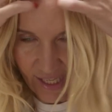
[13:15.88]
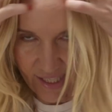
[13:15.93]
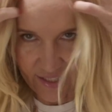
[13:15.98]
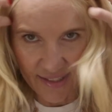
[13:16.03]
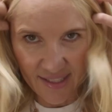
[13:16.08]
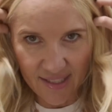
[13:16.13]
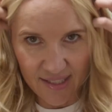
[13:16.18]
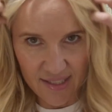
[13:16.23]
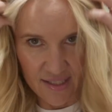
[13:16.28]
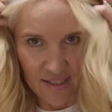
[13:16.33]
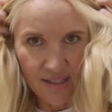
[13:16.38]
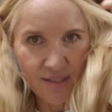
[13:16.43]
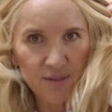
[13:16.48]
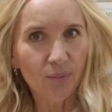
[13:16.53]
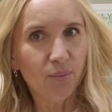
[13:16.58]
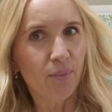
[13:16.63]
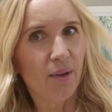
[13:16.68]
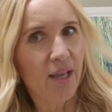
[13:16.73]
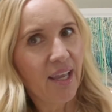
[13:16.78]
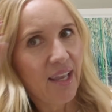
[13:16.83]
And this is the
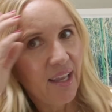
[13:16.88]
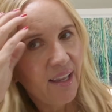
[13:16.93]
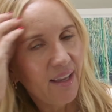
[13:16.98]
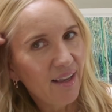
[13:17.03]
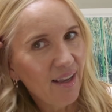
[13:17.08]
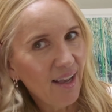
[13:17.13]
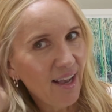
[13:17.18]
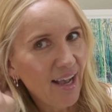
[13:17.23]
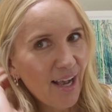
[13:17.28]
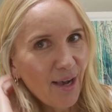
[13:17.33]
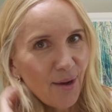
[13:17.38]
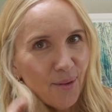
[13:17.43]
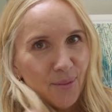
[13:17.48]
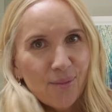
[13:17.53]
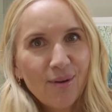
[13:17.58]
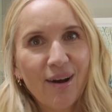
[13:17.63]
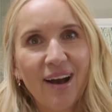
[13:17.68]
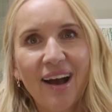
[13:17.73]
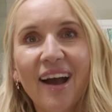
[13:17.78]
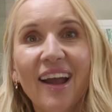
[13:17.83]
way
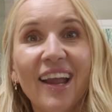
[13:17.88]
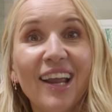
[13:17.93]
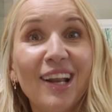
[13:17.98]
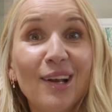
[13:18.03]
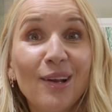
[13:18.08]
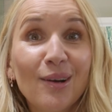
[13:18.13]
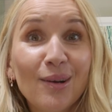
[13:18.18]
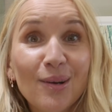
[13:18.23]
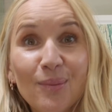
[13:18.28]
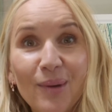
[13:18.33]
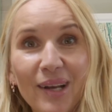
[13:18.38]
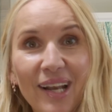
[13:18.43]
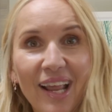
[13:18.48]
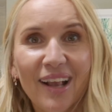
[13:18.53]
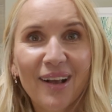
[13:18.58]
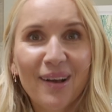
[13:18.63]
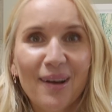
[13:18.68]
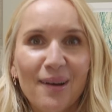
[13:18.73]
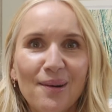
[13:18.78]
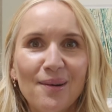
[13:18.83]
how I look when
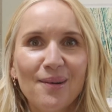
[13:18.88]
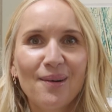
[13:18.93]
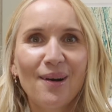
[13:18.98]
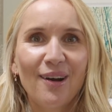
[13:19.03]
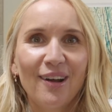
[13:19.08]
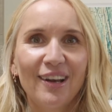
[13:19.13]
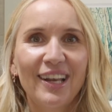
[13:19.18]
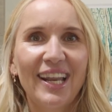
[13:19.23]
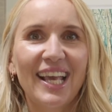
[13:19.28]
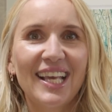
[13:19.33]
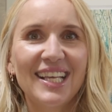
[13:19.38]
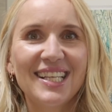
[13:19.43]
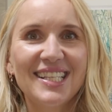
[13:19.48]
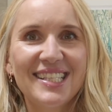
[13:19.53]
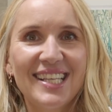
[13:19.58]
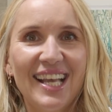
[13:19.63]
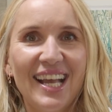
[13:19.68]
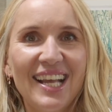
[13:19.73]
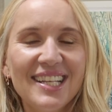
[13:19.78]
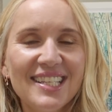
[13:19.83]
I go on a
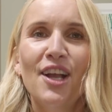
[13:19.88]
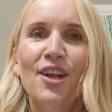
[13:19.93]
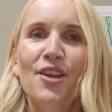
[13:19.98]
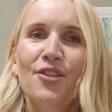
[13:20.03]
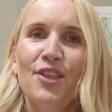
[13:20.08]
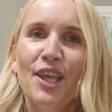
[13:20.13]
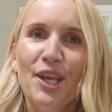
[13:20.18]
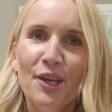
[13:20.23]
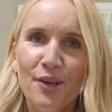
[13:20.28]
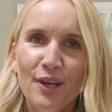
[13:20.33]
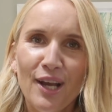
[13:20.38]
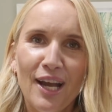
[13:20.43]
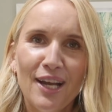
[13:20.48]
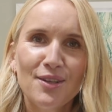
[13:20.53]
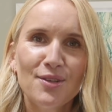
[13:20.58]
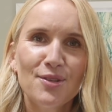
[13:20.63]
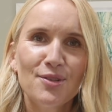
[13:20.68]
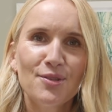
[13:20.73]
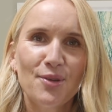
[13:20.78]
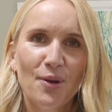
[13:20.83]
set. Thank you
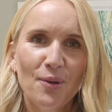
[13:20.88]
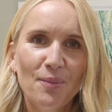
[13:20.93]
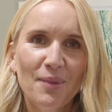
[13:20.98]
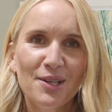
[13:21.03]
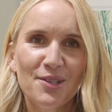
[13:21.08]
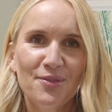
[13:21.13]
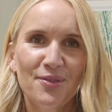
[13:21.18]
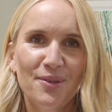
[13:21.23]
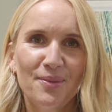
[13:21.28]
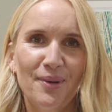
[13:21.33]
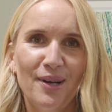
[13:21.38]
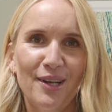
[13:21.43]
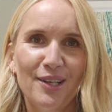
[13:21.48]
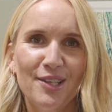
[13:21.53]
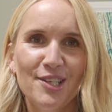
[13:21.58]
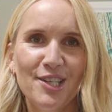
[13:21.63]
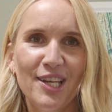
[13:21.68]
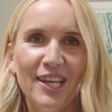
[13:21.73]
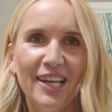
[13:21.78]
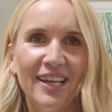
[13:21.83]
guys so much for
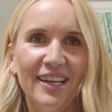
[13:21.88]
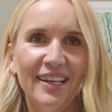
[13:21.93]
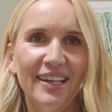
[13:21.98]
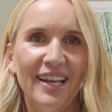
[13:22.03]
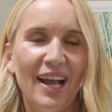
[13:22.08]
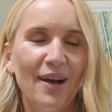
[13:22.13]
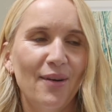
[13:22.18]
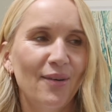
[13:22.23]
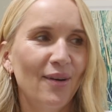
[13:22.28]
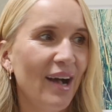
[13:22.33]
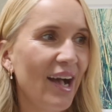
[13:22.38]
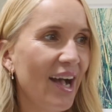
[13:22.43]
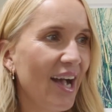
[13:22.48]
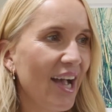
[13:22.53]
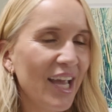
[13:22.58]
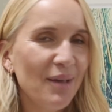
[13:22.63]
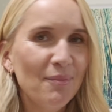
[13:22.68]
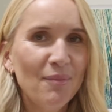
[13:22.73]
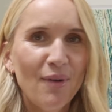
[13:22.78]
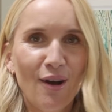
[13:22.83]
watching. Now
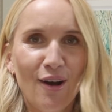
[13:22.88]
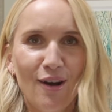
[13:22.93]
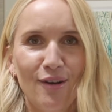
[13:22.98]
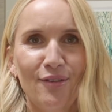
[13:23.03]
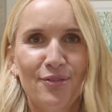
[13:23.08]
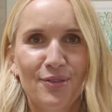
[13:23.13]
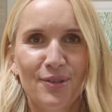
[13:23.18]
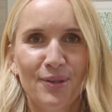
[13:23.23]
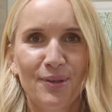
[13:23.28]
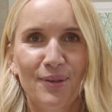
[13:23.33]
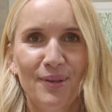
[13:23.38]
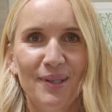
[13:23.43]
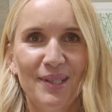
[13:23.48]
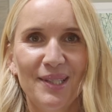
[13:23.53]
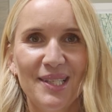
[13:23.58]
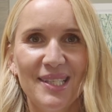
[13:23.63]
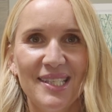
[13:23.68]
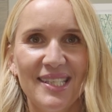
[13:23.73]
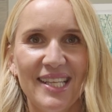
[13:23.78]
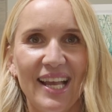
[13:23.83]
I'm off to go
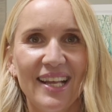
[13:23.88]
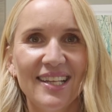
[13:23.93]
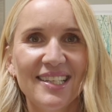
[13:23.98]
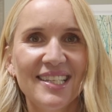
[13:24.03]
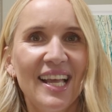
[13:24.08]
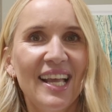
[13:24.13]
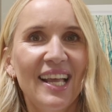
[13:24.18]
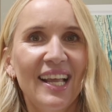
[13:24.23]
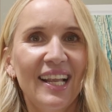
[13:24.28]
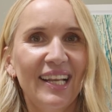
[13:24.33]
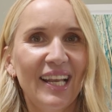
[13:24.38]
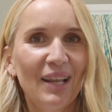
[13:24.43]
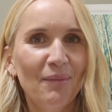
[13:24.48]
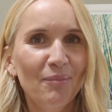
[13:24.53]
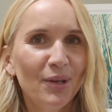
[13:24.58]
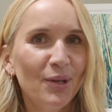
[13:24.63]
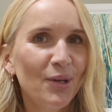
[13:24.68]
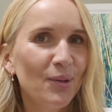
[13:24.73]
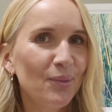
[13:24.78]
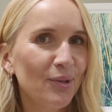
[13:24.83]
on set. Let
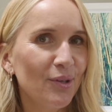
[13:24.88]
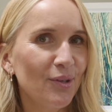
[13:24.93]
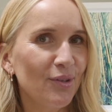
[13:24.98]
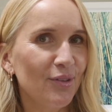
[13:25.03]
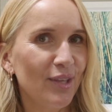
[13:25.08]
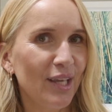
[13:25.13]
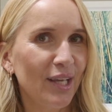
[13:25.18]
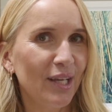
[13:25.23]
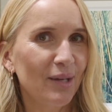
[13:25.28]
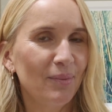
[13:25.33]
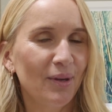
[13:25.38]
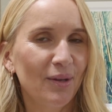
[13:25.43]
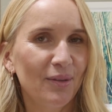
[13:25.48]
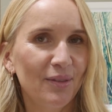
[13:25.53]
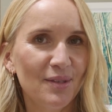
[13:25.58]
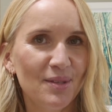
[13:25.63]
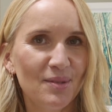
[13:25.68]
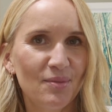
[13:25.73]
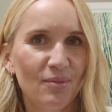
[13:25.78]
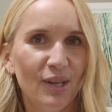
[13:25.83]
me know what you think about
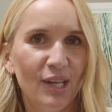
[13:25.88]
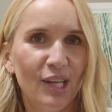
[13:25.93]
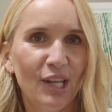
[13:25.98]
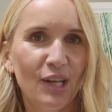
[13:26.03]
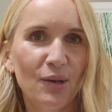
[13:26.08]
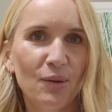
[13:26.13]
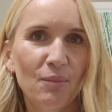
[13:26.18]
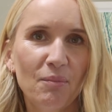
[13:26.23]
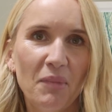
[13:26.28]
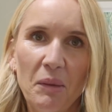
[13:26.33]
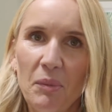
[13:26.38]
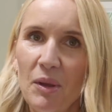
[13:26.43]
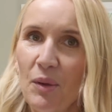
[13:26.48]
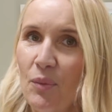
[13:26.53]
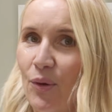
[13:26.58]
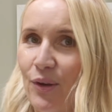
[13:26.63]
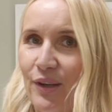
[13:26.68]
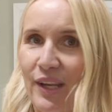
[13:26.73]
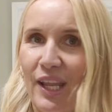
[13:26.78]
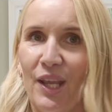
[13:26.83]
this video. Maybe
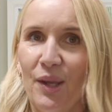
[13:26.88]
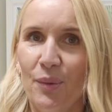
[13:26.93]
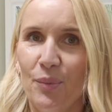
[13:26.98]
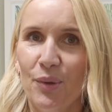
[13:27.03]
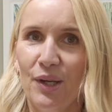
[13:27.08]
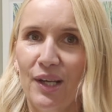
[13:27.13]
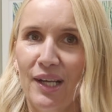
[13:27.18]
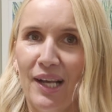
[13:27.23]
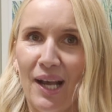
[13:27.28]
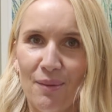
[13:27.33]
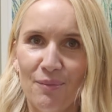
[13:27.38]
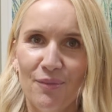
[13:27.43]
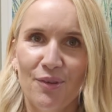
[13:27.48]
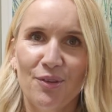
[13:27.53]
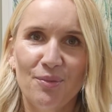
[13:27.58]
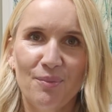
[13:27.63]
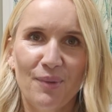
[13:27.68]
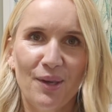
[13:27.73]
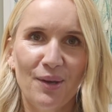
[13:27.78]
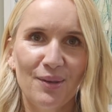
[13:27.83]
one day you want to come
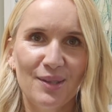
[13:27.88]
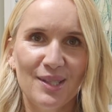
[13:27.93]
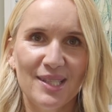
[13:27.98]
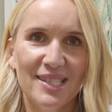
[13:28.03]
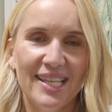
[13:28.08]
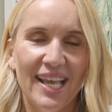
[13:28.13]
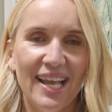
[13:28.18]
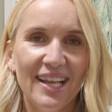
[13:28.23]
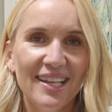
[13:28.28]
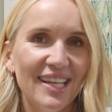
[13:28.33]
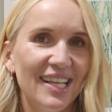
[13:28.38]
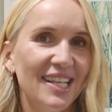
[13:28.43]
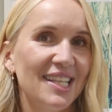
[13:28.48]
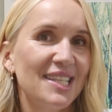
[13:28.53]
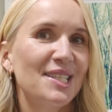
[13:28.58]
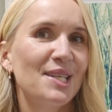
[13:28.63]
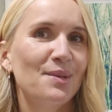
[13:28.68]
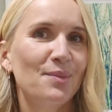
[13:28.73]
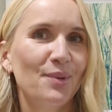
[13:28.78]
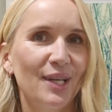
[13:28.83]
with me on set and
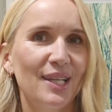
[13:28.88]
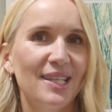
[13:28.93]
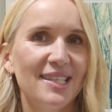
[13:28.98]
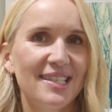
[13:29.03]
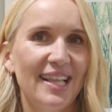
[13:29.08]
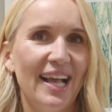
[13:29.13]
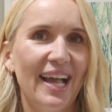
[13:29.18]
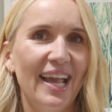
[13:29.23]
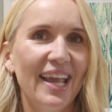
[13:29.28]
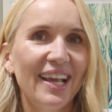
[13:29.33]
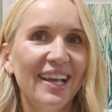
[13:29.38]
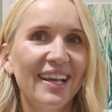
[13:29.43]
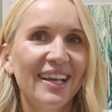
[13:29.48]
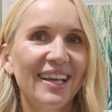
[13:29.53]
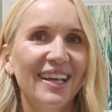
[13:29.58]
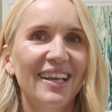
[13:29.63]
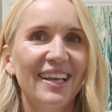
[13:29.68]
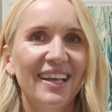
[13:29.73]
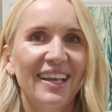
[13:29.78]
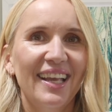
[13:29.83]
see what it's like.